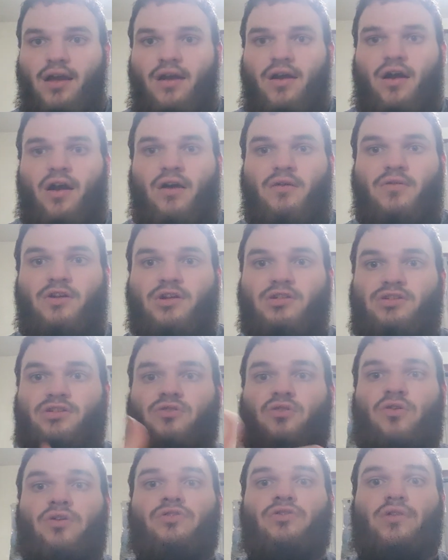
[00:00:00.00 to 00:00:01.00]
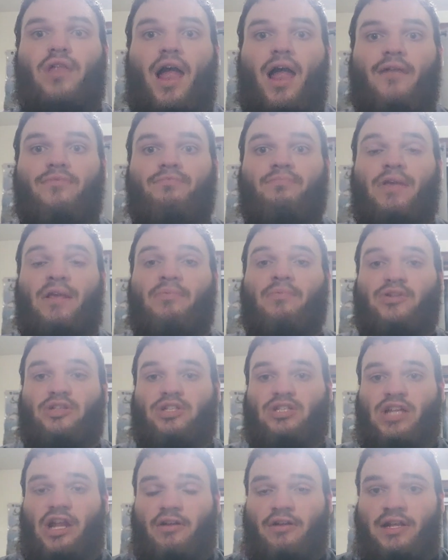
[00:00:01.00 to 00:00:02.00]
Because according to a lot of people's
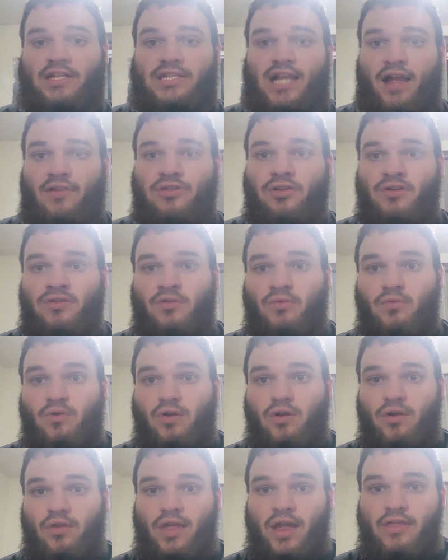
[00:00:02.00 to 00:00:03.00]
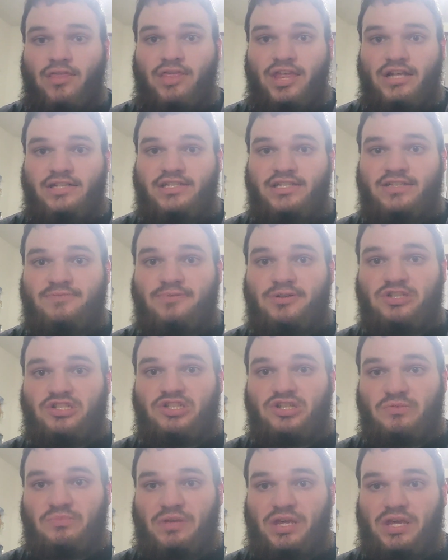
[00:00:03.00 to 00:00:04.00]
theories out there in the world, that this is supposed
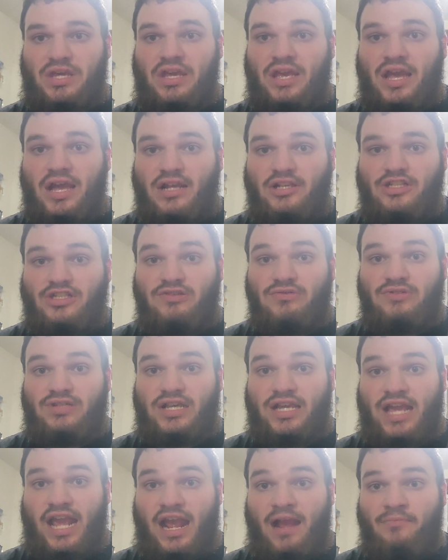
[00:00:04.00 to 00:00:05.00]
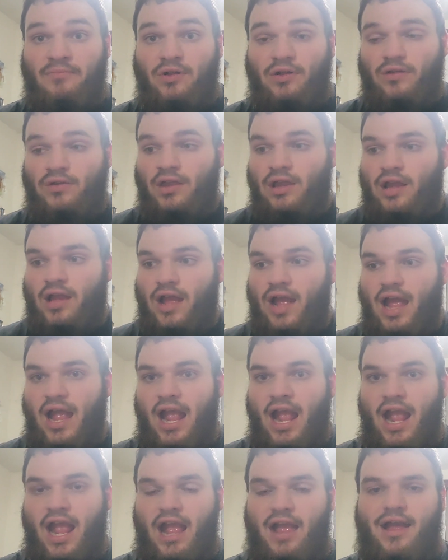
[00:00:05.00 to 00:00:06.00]
to be Susie Campbell,
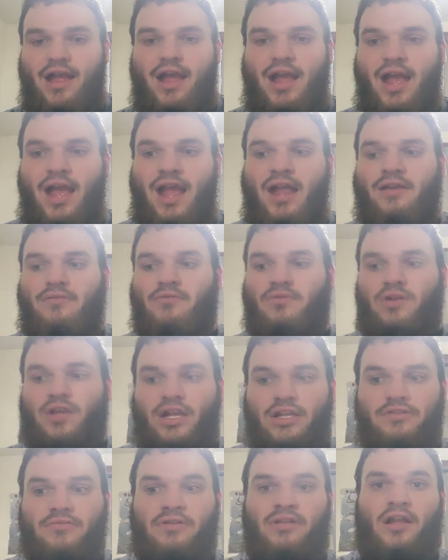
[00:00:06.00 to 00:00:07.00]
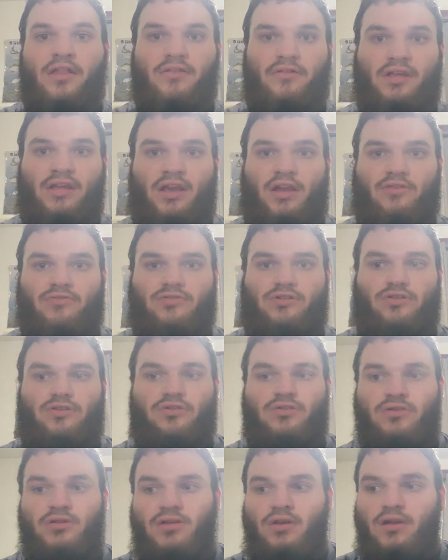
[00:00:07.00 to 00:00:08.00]
and we'll get to another
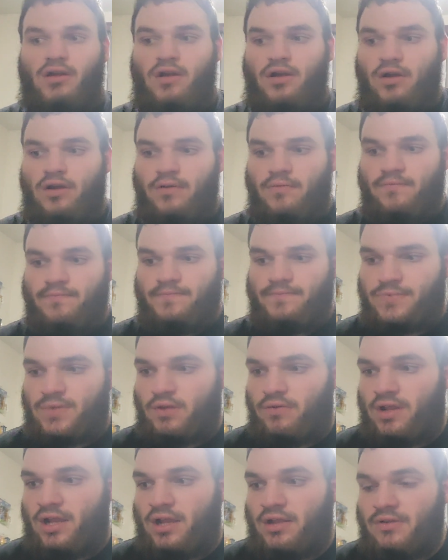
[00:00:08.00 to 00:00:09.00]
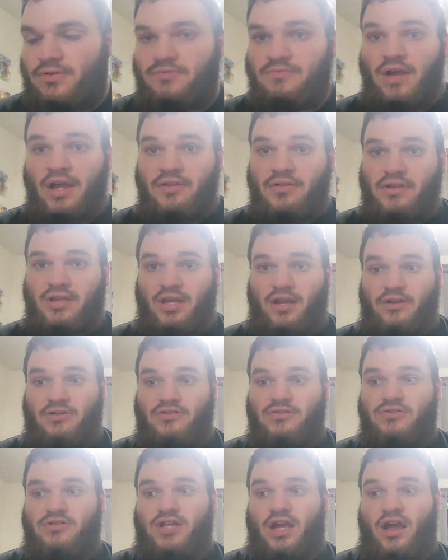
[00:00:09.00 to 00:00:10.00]
character. We're getting to some other
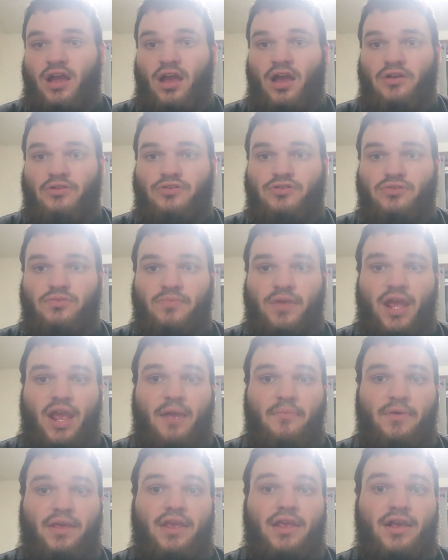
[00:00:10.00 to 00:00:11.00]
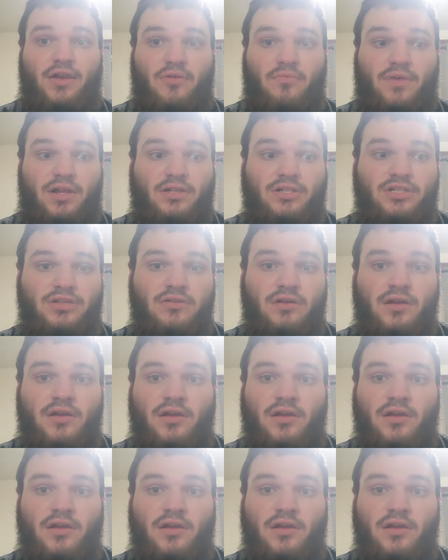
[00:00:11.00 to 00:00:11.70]
characters that also may be humans.